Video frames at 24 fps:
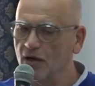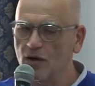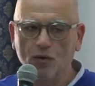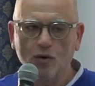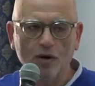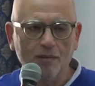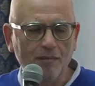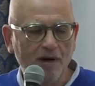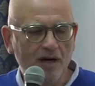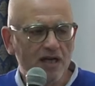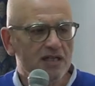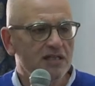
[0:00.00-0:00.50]
We
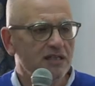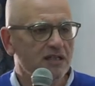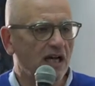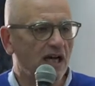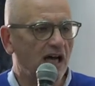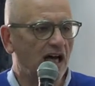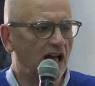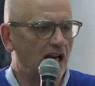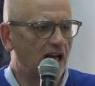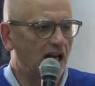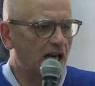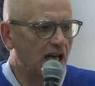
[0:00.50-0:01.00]
must
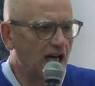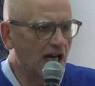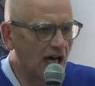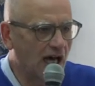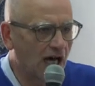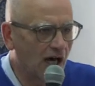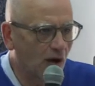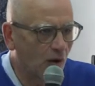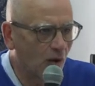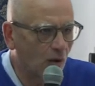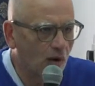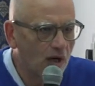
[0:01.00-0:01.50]

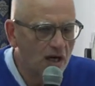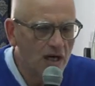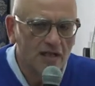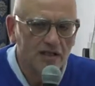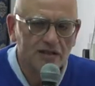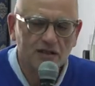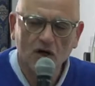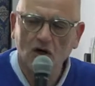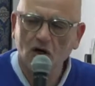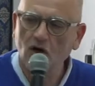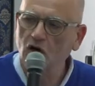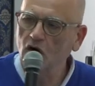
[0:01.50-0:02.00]
allow
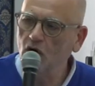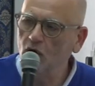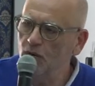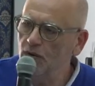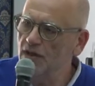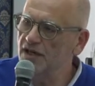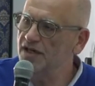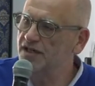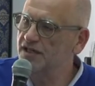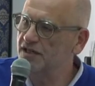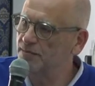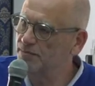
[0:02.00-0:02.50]
the
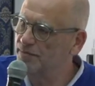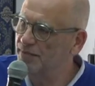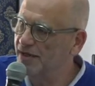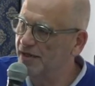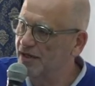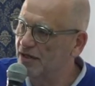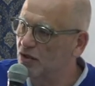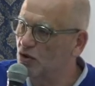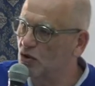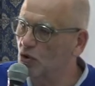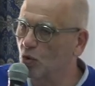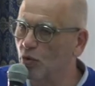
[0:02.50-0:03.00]
Holy
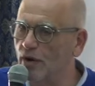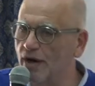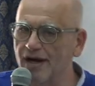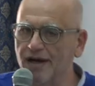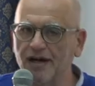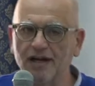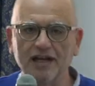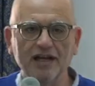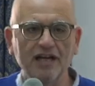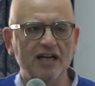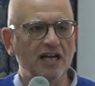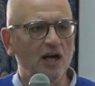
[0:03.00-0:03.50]
Spirit to work
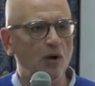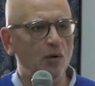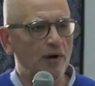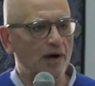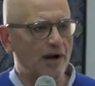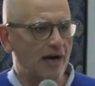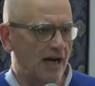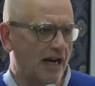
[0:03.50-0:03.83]
in our